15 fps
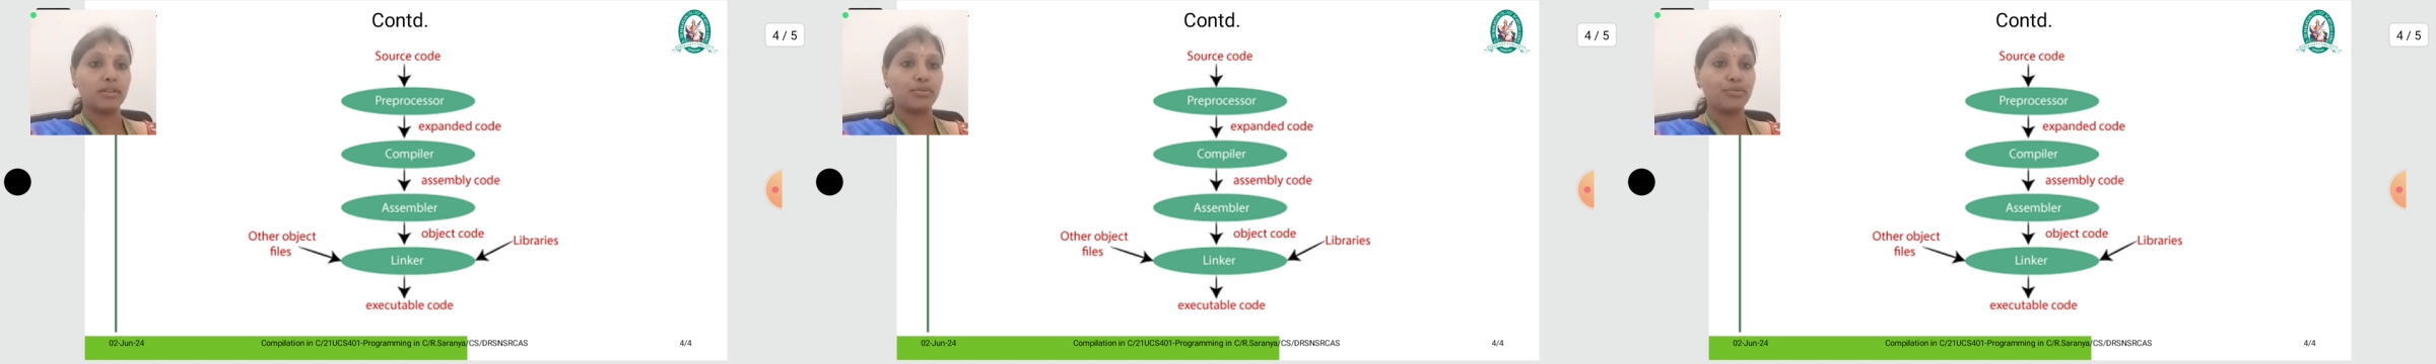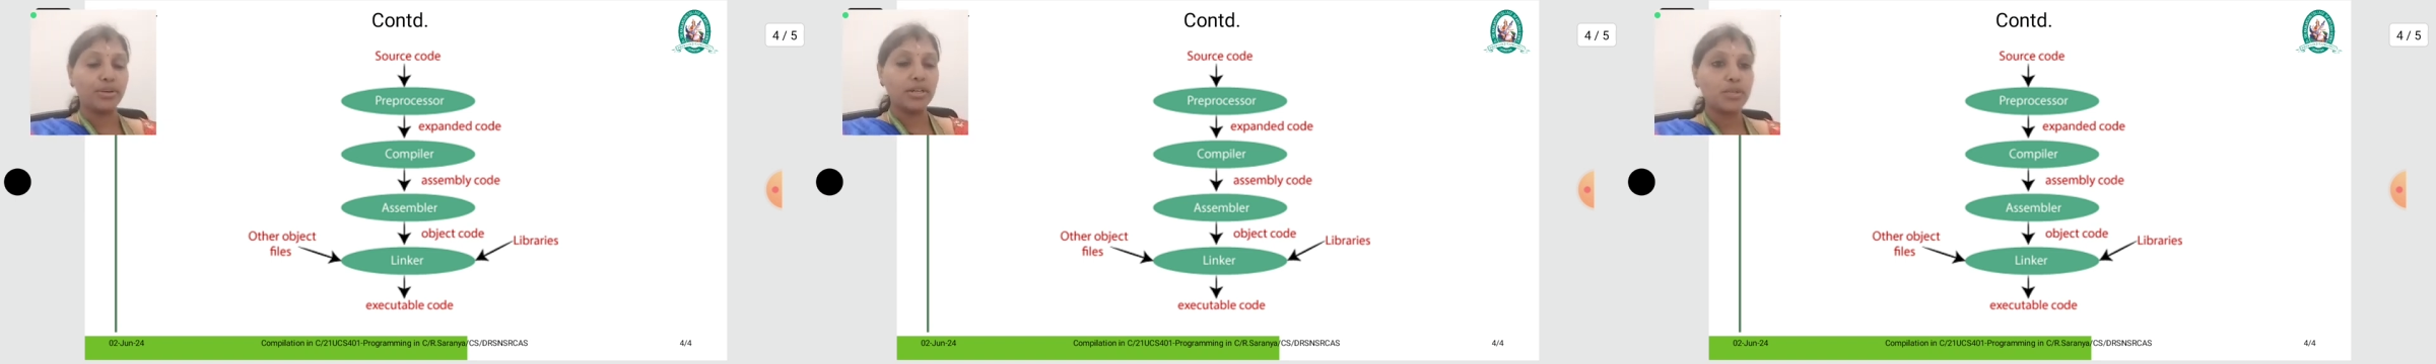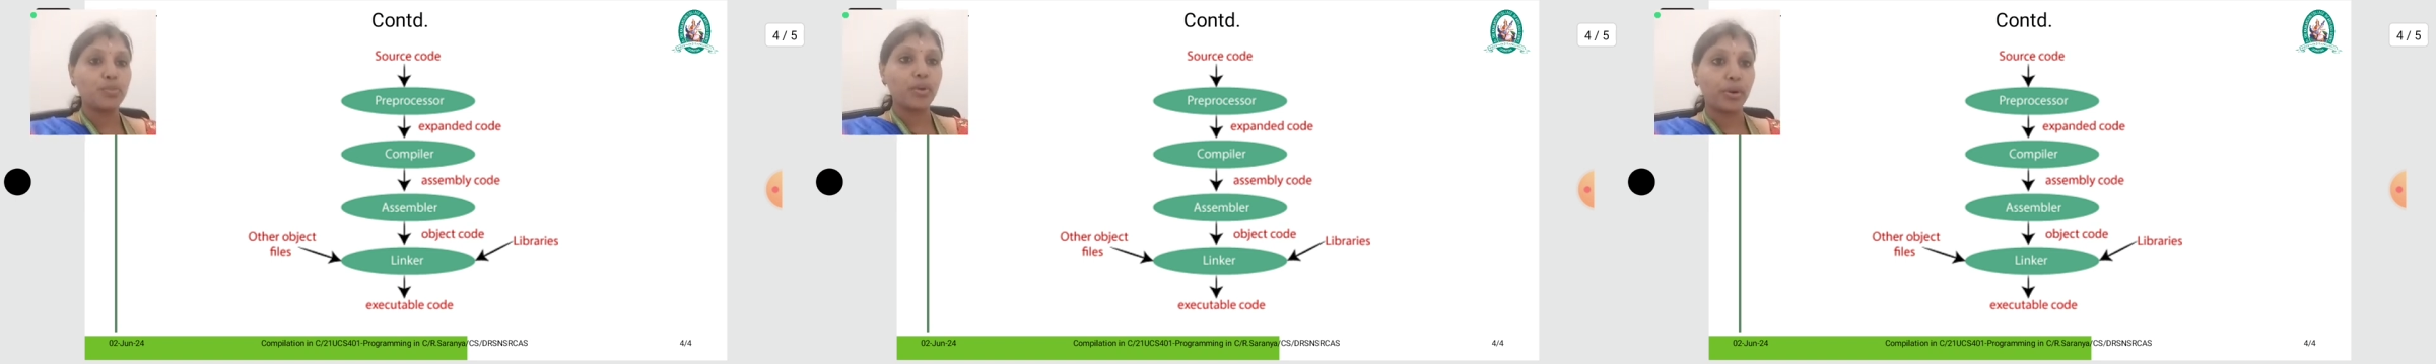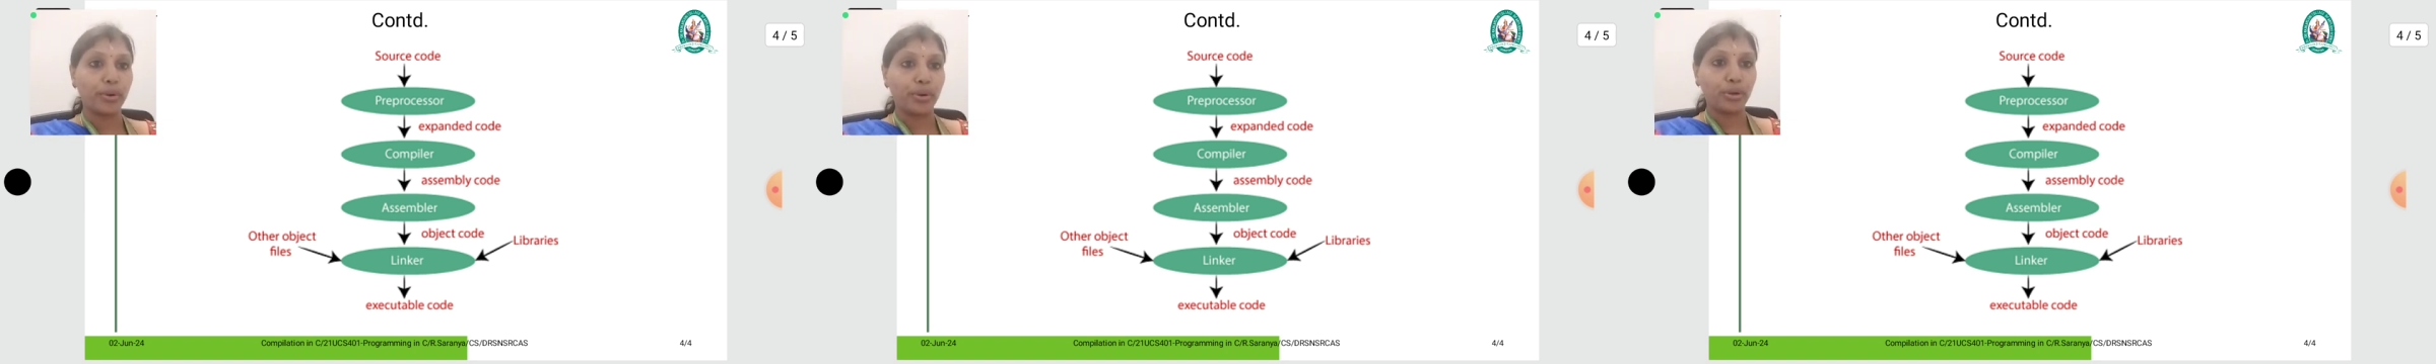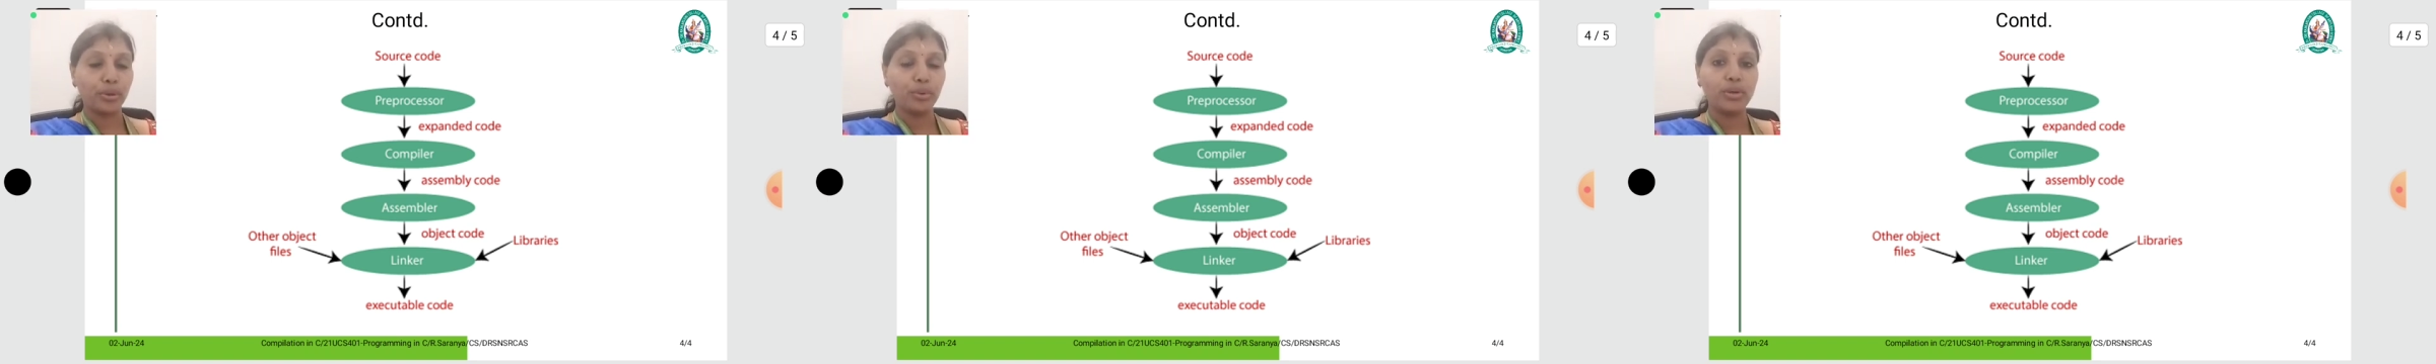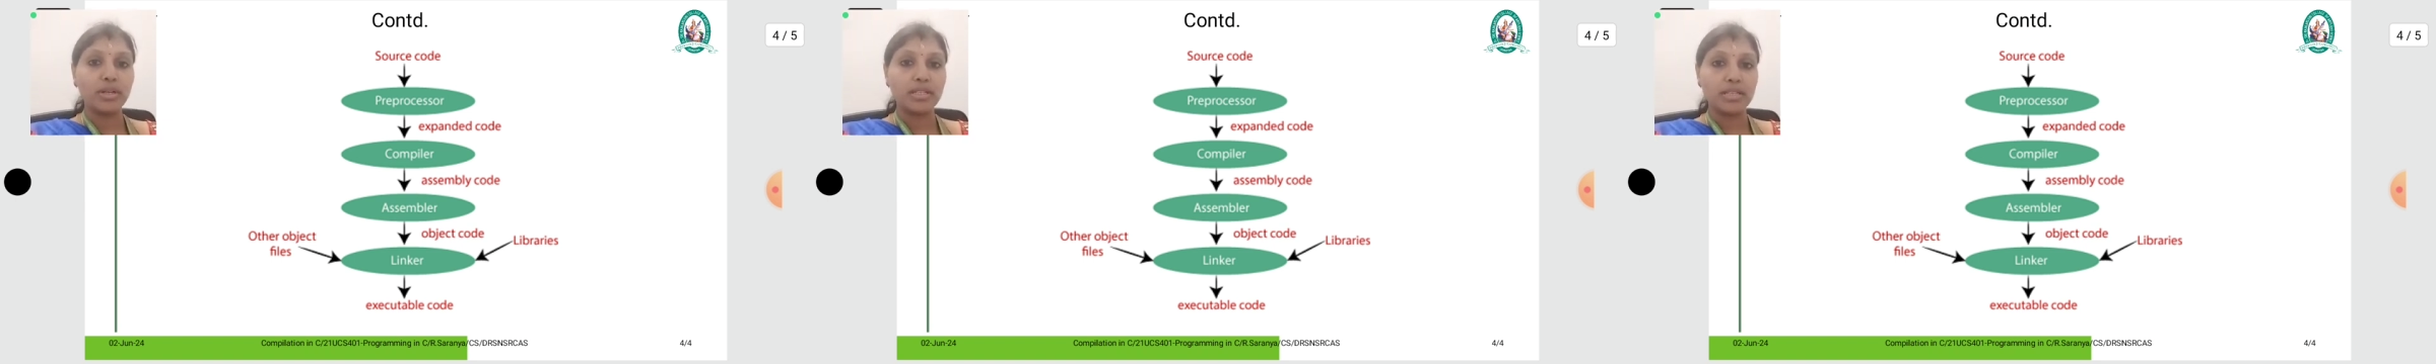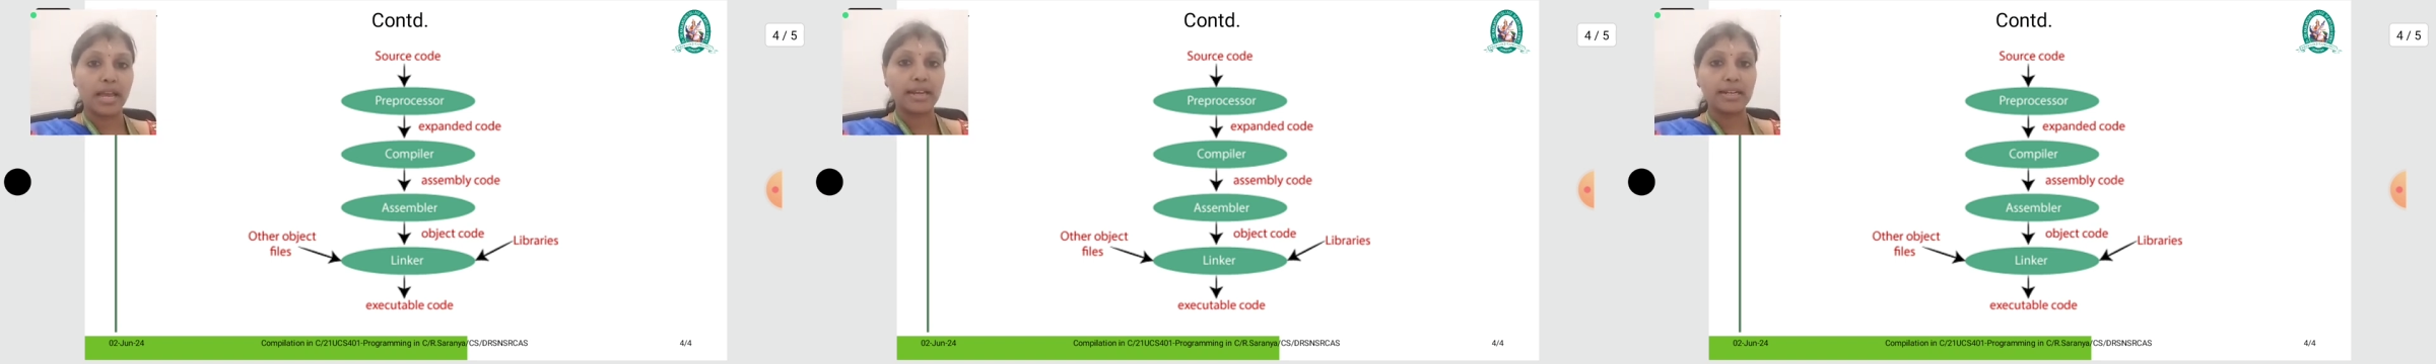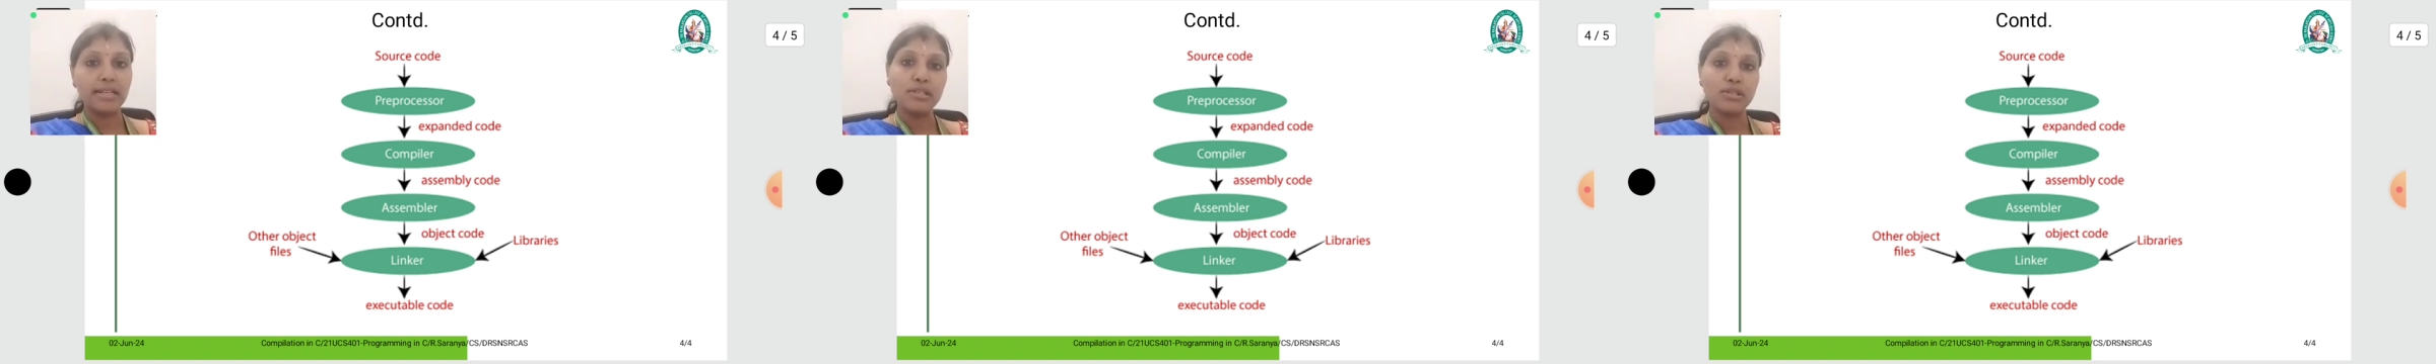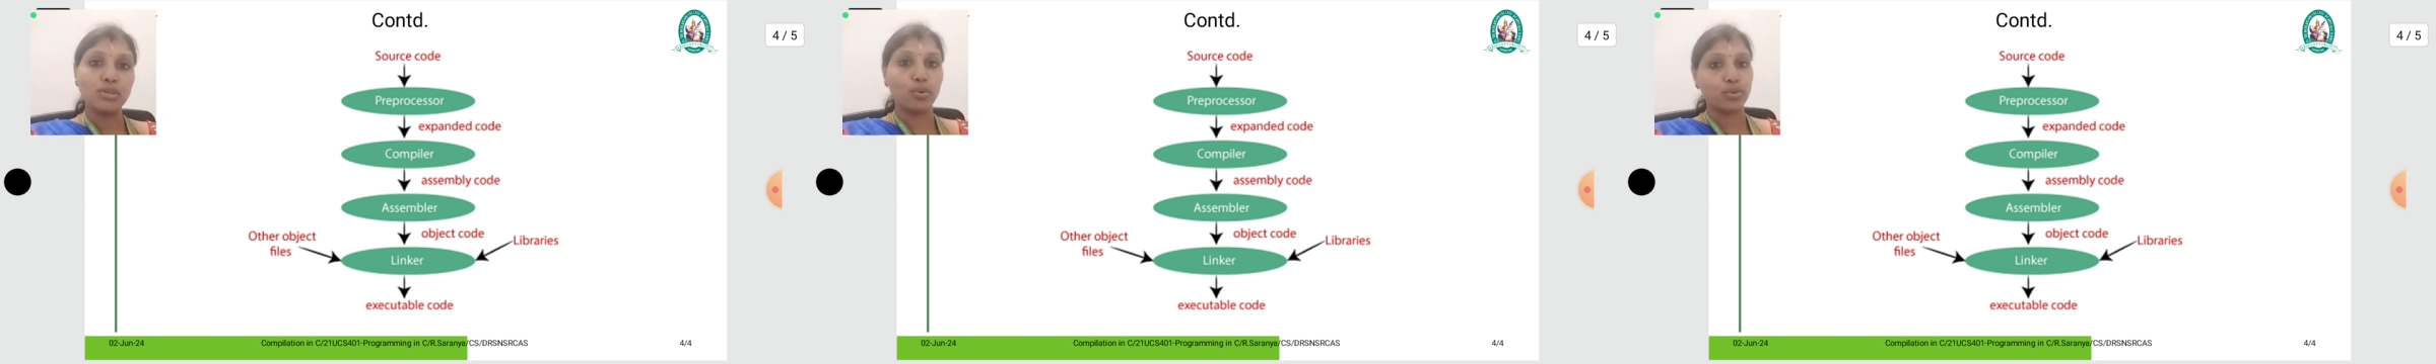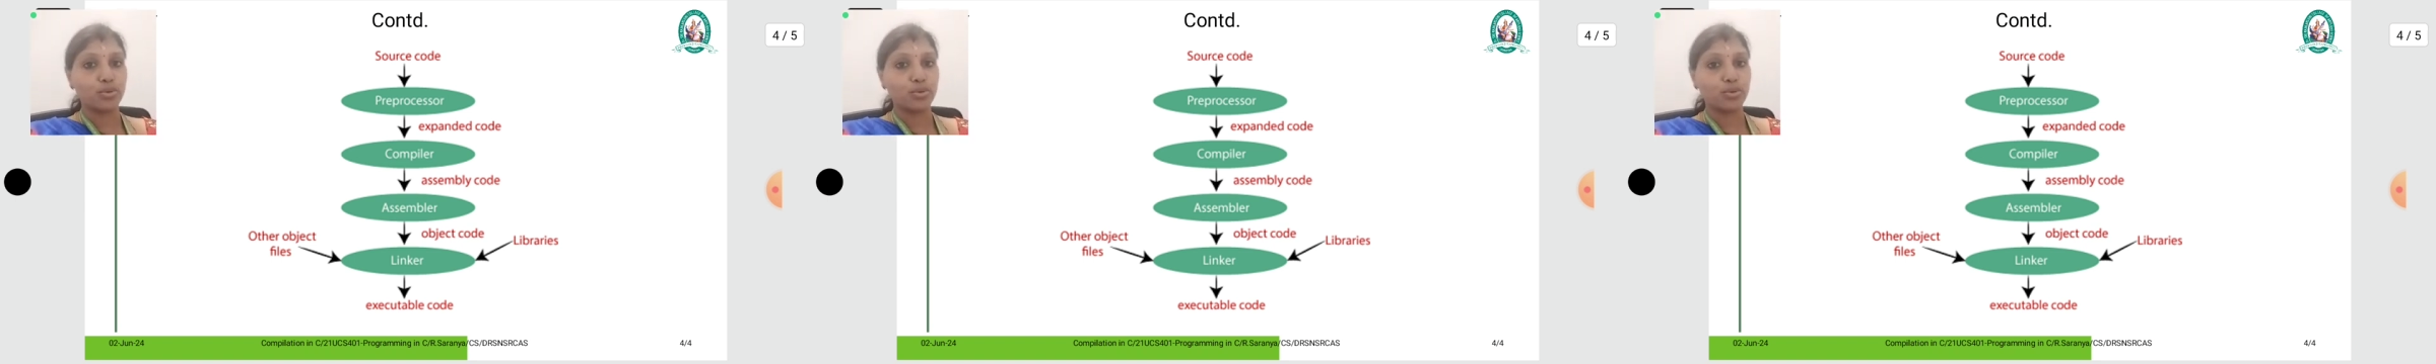First we are going to design a source